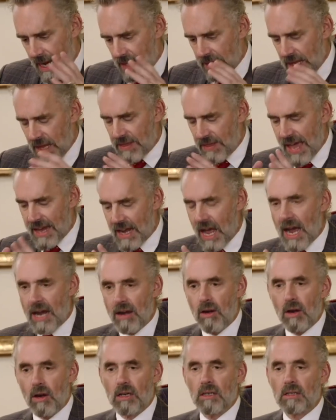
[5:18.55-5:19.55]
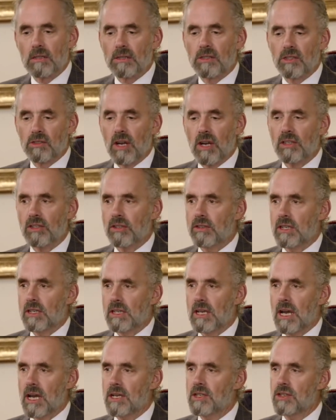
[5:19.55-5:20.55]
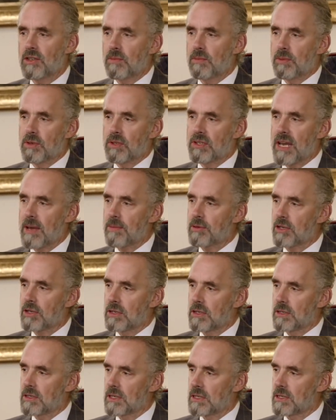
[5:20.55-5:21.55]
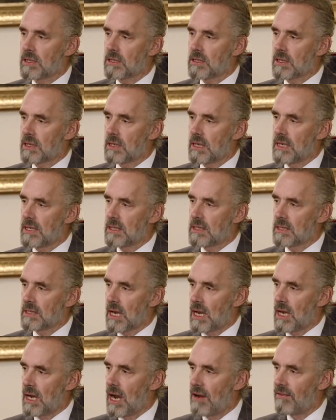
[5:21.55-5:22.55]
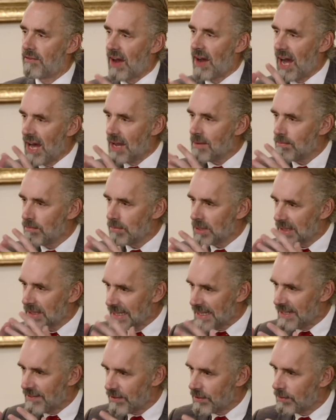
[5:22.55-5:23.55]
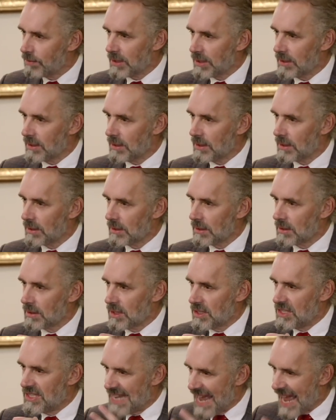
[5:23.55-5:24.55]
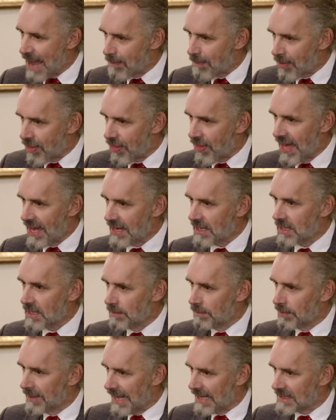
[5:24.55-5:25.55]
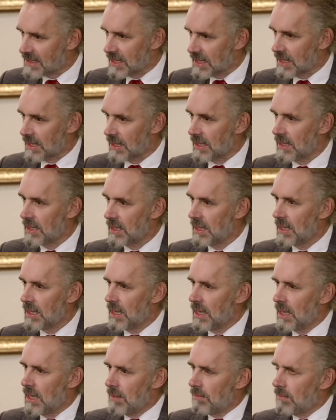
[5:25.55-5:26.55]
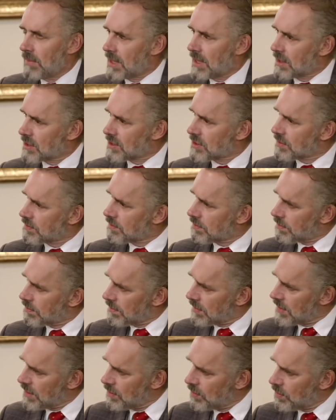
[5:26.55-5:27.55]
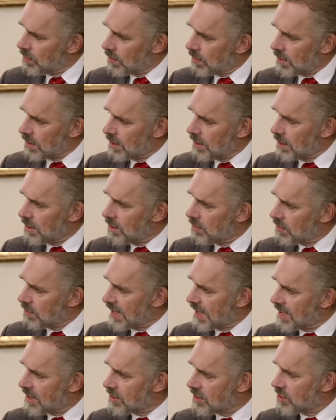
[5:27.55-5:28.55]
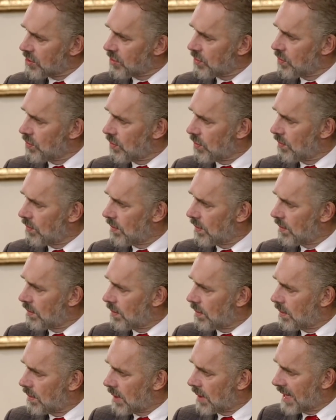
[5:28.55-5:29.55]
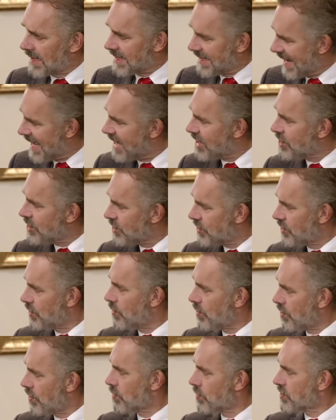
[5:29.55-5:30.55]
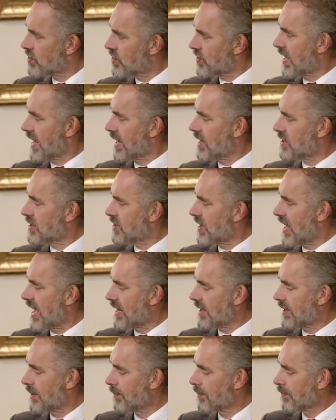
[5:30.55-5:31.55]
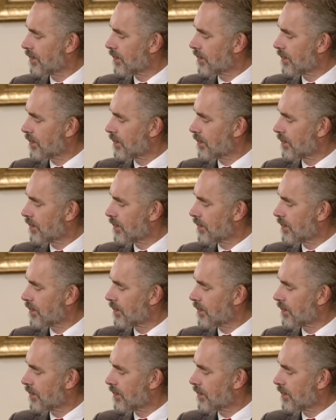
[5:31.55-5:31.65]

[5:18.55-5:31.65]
And that hierarchical structure that guides your perceptions is, is of unbelievable depth and complexity, because you, you tend to attend to those things that,